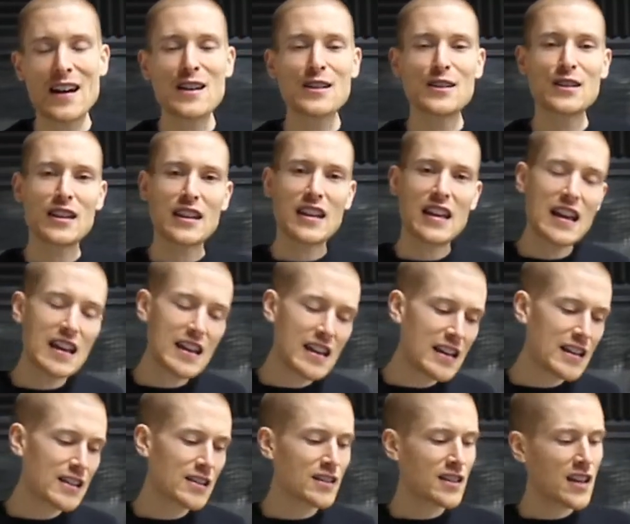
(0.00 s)
So the key
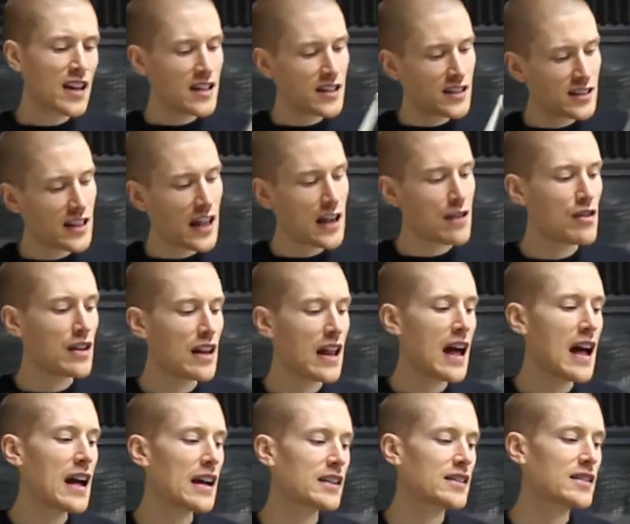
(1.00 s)
is stay
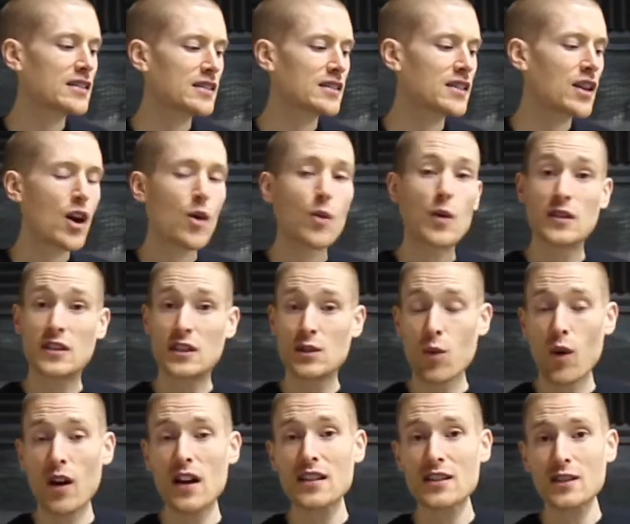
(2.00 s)
relaxed, which is
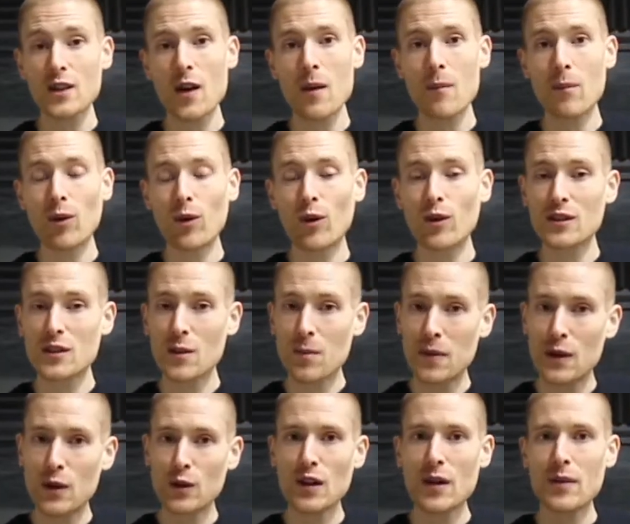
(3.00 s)
why it's so important to
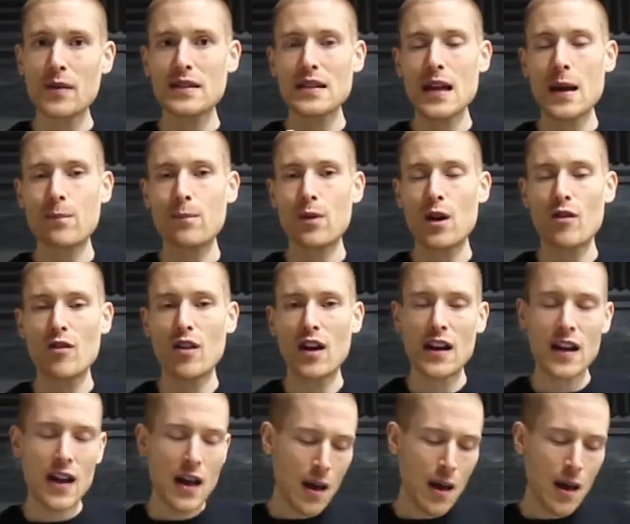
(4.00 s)
build up the tempo, right?